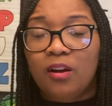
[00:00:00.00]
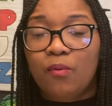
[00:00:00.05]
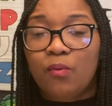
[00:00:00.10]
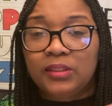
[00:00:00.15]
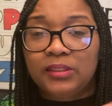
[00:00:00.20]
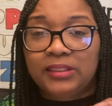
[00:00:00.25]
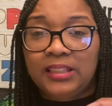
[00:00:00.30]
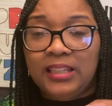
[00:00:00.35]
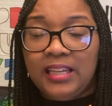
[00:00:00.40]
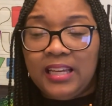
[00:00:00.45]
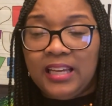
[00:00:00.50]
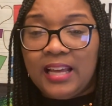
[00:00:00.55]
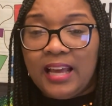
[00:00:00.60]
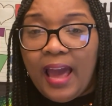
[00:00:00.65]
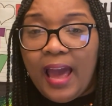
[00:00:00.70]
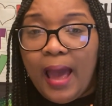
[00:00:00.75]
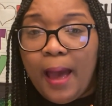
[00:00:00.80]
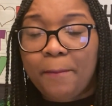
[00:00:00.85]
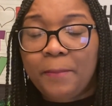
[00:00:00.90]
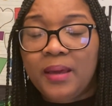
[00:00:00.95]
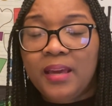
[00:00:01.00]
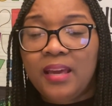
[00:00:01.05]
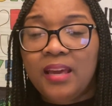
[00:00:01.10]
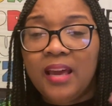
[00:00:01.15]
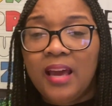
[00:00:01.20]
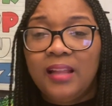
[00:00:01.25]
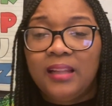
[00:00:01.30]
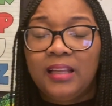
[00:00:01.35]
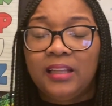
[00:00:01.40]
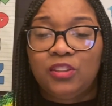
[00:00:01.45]
once again, happy,
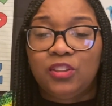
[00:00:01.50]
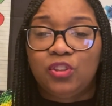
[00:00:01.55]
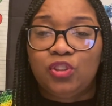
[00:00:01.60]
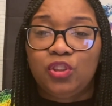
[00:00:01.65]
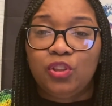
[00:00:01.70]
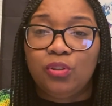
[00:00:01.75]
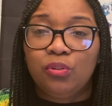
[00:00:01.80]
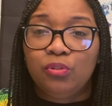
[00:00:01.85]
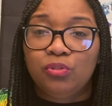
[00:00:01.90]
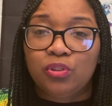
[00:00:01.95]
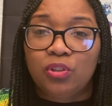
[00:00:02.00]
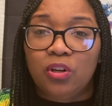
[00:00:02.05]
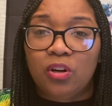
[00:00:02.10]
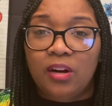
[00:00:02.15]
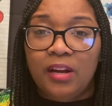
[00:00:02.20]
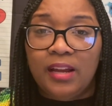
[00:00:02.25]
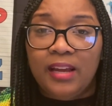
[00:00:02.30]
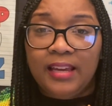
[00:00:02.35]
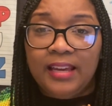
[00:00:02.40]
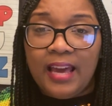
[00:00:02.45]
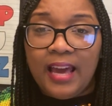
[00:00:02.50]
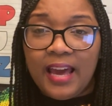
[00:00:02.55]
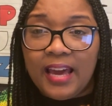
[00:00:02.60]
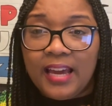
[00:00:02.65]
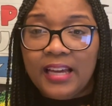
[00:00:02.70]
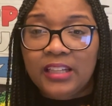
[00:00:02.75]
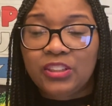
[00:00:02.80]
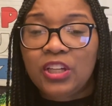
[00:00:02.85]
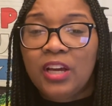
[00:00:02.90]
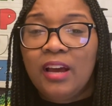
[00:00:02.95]
that the children are
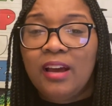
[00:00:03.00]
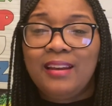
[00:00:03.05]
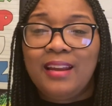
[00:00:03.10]
engaged.